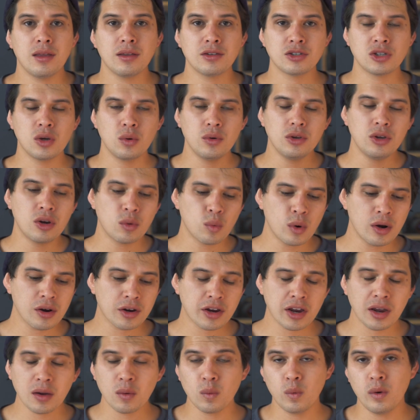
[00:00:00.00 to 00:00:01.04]
So you're
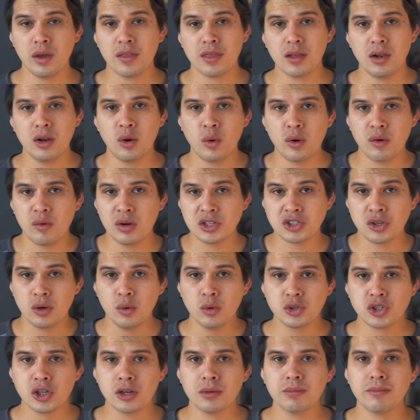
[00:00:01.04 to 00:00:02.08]
working with lower
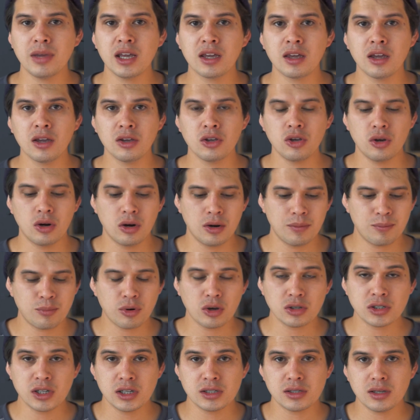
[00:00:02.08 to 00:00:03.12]
resolution, making your
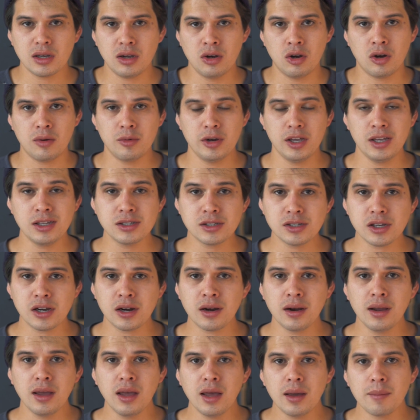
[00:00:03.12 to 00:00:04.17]
process a lot
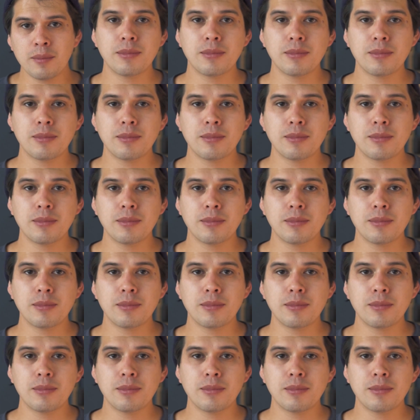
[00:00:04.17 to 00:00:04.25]
easier,